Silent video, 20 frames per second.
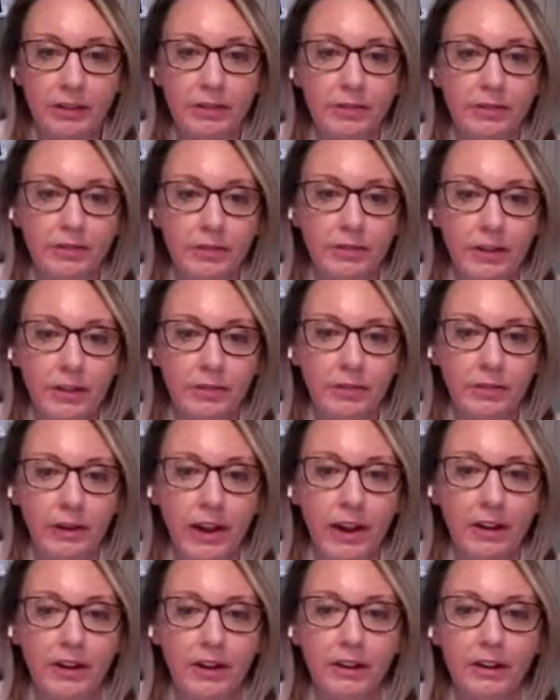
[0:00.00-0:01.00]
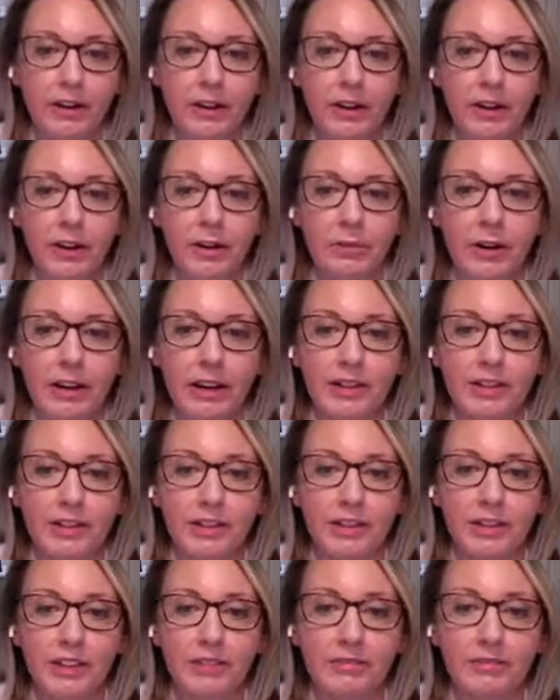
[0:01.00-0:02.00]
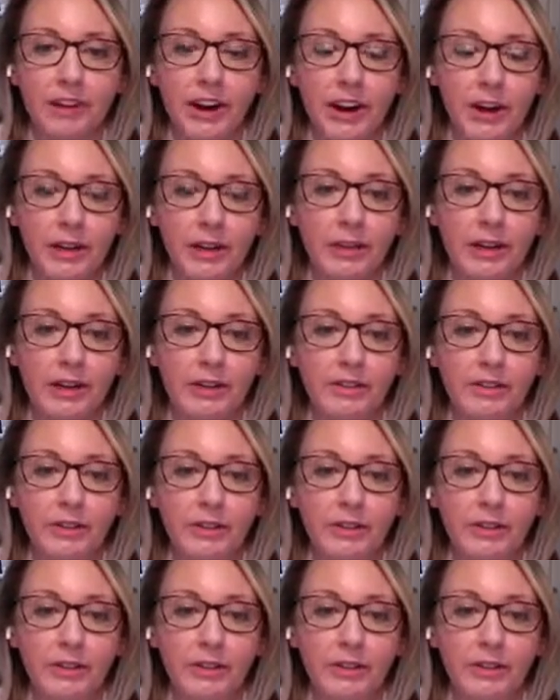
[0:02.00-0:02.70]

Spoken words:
oversimplified, but generally revolve around